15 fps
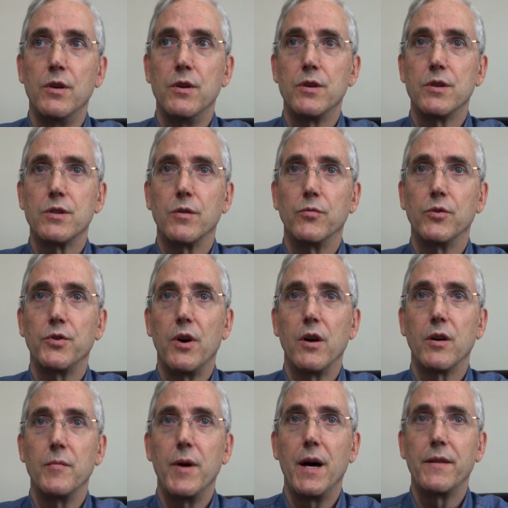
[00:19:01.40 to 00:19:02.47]
So we'll
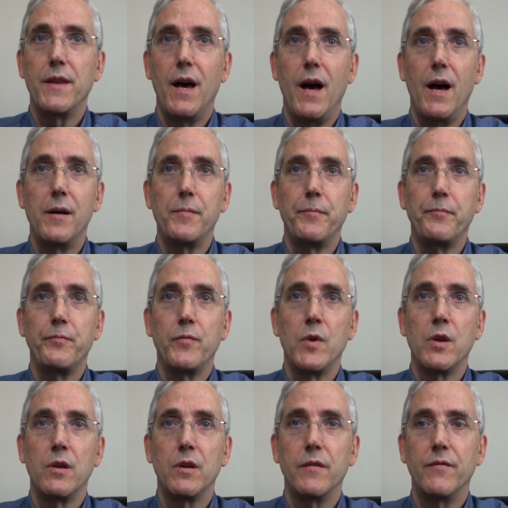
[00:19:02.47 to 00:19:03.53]
talk about that.
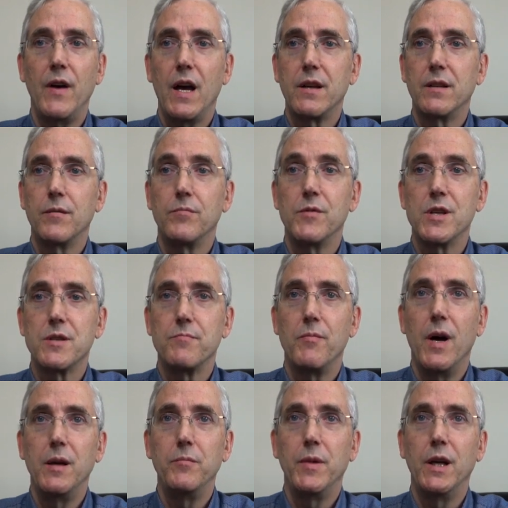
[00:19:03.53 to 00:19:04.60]
In fact, this
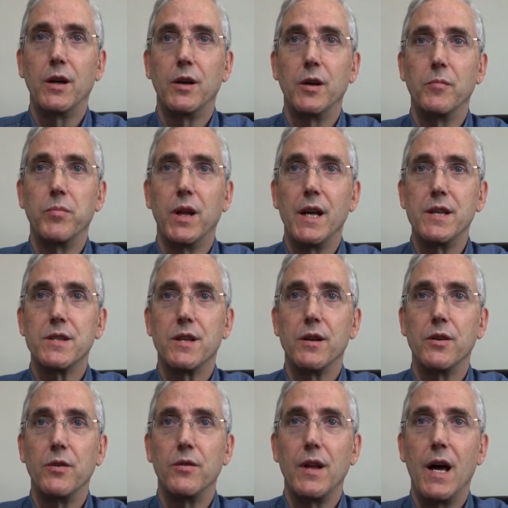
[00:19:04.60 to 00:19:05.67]
might be a good place to
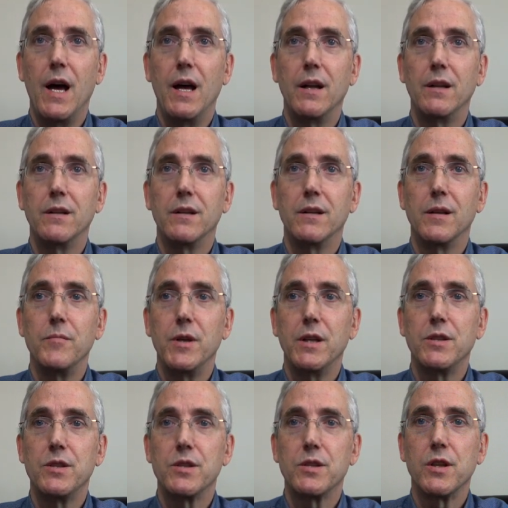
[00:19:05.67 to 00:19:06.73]
do that. Let me
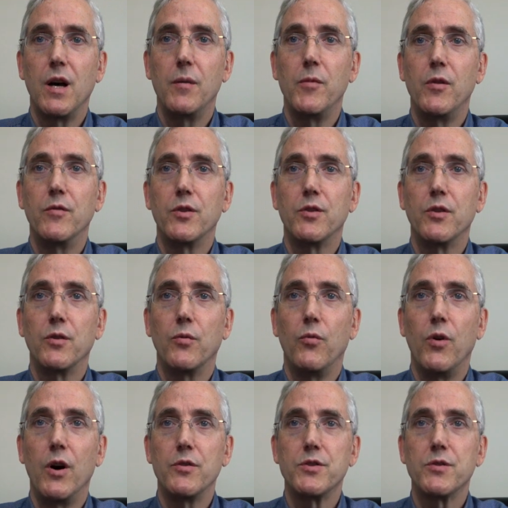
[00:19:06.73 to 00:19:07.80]
just come over to the
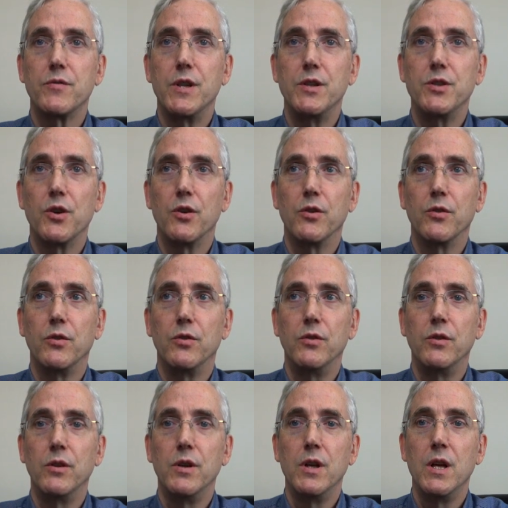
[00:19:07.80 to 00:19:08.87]
Wall Street Journal,
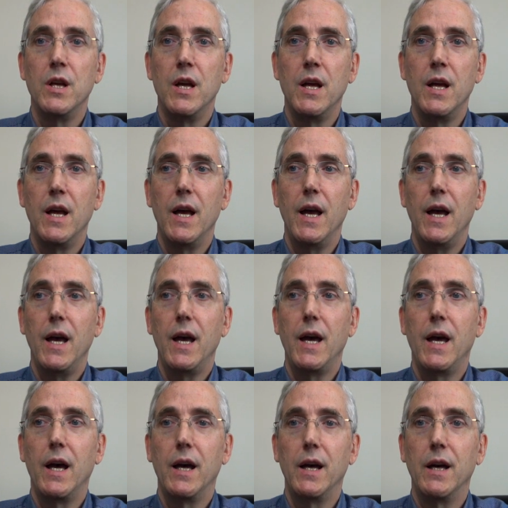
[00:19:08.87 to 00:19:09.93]

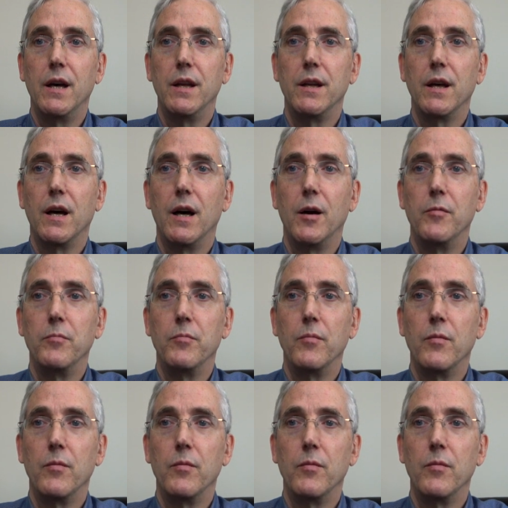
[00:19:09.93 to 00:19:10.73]
and